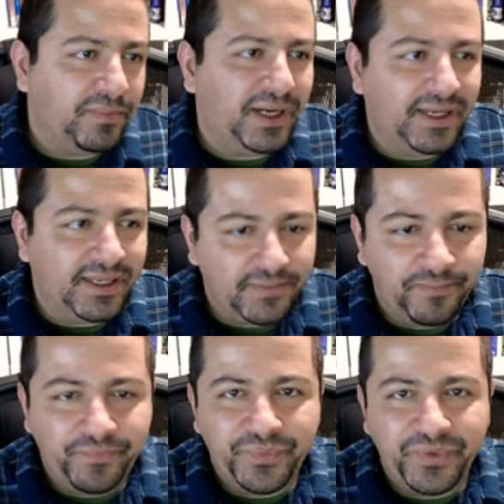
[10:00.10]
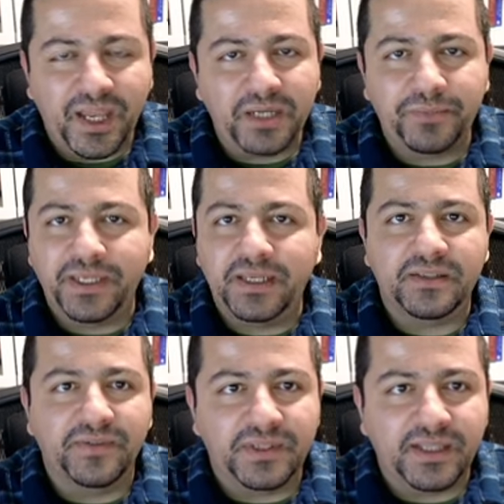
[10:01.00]
a buy, not because
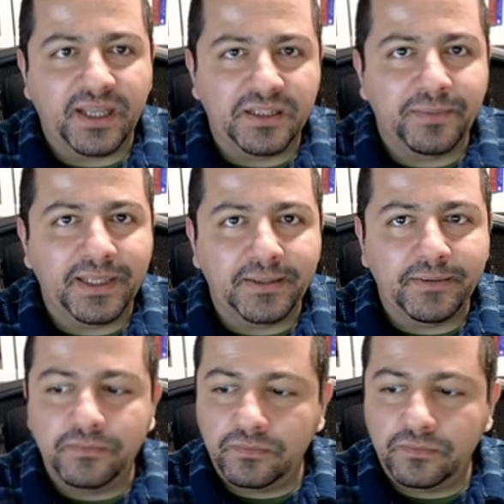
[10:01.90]
of a stock split.